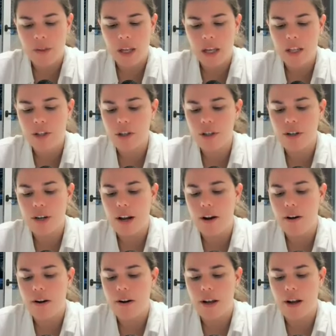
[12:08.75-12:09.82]
It's our
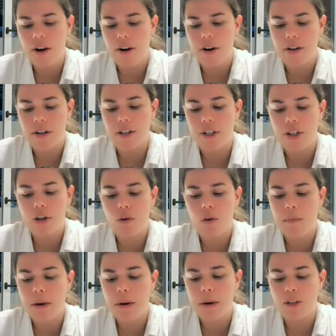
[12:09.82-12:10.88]
generic heritage,
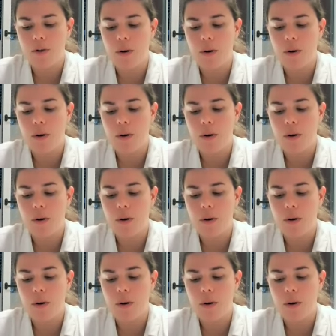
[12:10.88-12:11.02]
going back